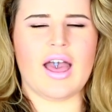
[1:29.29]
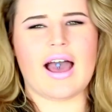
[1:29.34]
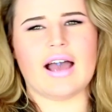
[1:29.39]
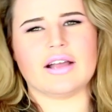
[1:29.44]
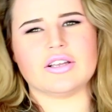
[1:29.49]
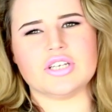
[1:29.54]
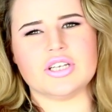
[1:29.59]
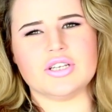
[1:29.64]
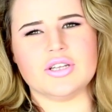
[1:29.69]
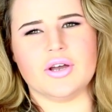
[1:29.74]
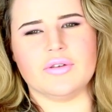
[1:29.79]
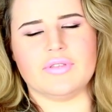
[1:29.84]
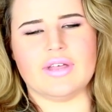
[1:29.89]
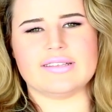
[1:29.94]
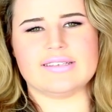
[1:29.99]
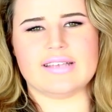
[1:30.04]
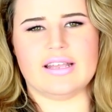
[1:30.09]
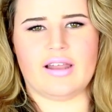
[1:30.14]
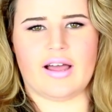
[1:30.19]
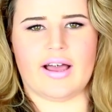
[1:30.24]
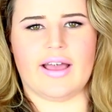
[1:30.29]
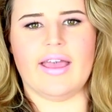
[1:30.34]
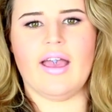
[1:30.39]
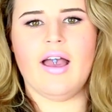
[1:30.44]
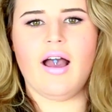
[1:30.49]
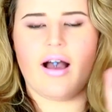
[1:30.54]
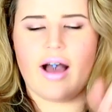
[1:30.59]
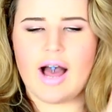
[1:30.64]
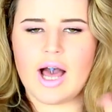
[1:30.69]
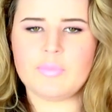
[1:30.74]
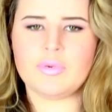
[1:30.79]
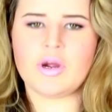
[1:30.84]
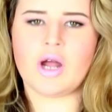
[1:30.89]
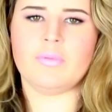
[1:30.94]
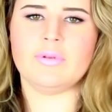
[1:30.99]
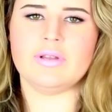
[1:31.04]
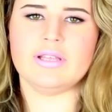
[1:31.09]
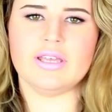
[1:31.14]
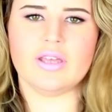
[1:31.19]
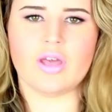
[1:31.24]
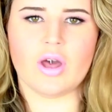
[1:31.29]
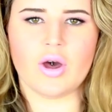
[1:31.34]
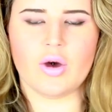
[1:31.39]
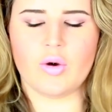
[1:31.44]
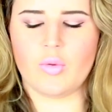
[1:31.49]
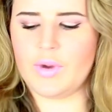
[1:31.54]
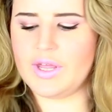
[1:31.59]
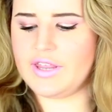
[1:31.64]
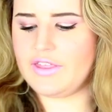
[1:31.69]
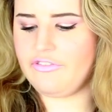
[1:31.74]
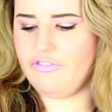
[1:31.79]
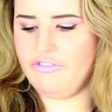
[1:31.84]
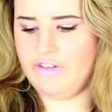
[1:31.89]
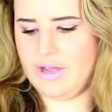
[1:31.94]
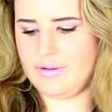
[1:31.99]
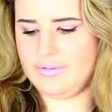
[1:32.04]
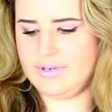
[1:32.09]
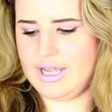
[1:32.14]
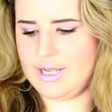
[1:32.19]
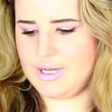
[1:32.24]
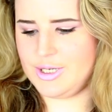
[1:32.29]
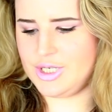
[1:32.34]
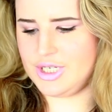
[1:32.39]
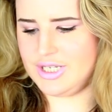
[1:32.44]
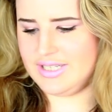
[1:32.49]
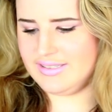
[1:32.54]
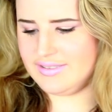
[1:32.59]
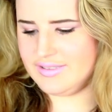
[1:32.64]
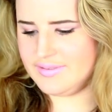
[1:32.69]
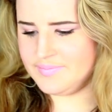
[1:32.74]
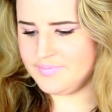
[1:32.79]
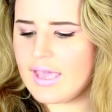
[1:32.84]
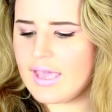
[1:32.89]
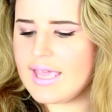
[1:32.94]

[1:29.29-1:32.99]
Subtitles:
Actually, no, that's a lie. I'll probably go with foundation.